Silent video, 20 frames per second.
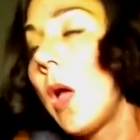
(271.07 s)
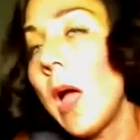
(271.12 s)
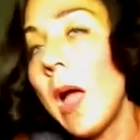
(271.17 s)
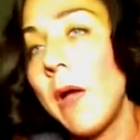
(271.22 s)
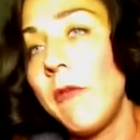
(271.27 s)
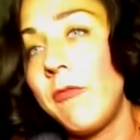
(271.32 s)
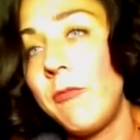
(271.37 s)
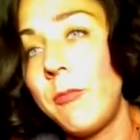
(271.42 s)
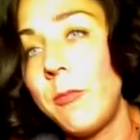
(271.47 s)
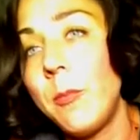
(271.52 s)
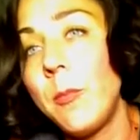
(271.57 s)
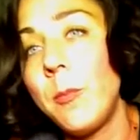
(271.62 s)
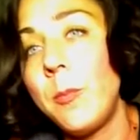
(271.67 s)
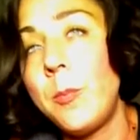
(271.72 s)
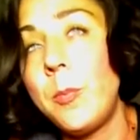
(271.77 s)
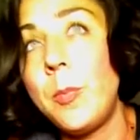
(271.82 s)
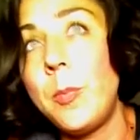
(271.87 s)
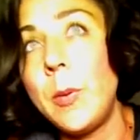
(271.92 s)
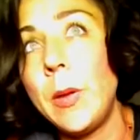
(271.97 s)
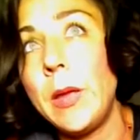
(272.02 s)
have
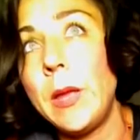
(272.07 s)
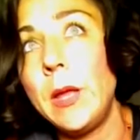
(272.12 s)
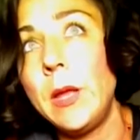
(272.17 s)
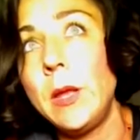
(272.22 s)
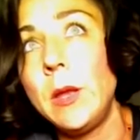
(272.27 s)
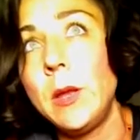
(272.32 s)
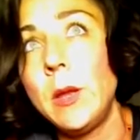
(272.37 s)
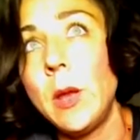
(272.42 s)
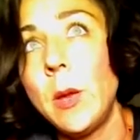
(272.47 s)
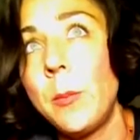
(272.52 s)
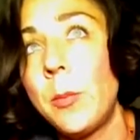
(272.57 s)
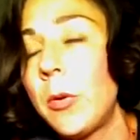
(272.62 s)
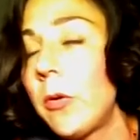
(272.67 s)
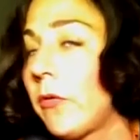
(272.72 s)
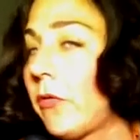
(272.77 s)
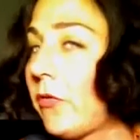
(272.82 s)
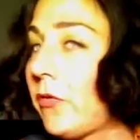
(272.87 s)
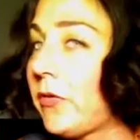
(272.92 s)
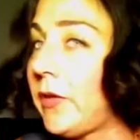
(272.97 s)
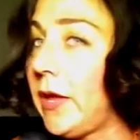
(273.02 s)
been
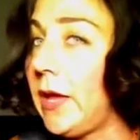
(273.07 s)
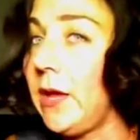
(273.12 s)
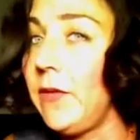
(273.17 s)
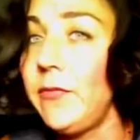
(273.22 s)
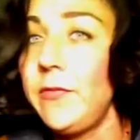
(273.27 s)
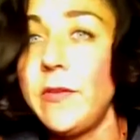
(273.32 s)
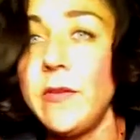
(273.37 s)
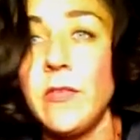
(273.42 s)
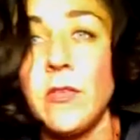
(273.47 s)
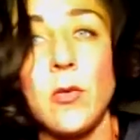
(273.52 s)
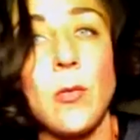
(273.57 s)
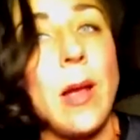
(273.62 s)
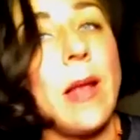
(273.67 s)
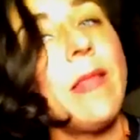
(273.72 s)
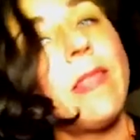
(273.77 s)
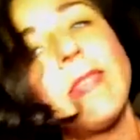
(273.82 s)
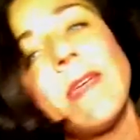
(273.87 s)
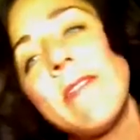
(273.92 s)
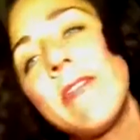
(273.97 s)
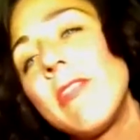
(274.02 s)
perceived as
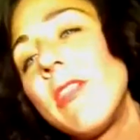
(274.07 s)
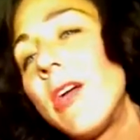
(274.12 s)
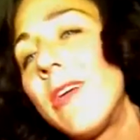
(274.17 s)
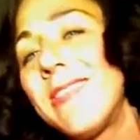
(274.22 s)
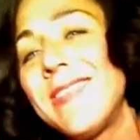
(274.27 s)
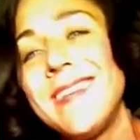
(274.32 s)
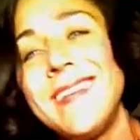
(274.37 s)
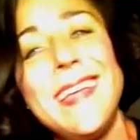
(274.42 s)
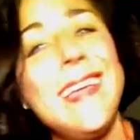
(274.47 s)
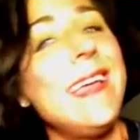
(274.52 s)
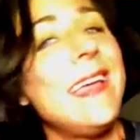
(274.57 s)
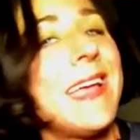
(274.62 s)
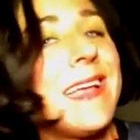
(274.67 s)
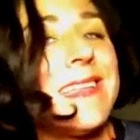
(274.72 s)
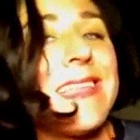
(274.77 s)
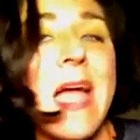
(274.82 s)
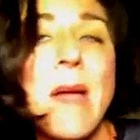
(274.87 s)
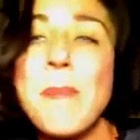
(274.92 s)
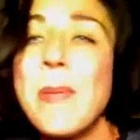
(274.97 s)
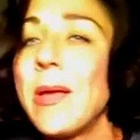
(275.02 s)
grand theft, larceny,
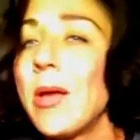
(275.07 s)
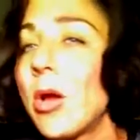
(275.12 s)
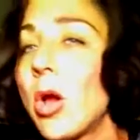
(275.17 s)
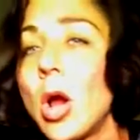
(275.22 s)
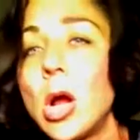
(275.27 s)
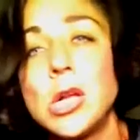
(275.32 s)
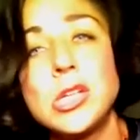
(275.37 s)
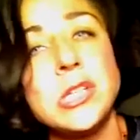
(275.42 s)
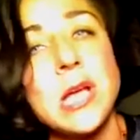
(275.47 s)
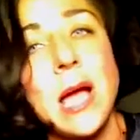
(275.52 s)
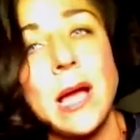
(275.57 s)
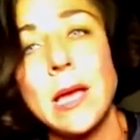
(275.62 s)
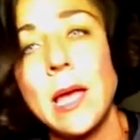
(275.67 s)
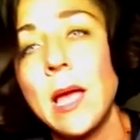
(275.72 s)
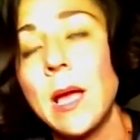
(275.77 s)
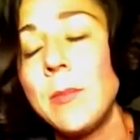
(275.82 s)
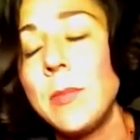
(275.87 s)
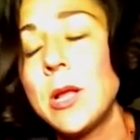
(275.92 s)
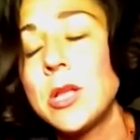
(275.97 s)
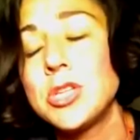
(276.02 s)
kidnapping, or
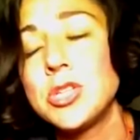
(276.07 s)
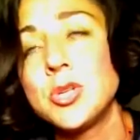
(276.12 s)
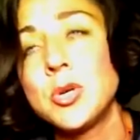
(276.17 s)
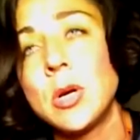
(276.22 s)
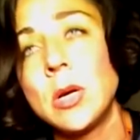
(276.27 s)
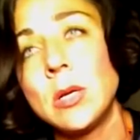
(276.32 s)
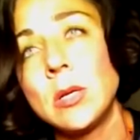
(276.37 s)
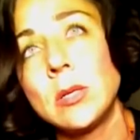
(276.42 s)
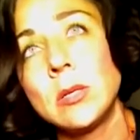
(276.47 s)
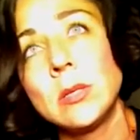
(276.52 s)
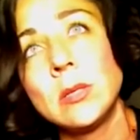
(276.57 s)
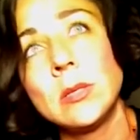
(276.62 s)
carjacking, I'm not sure.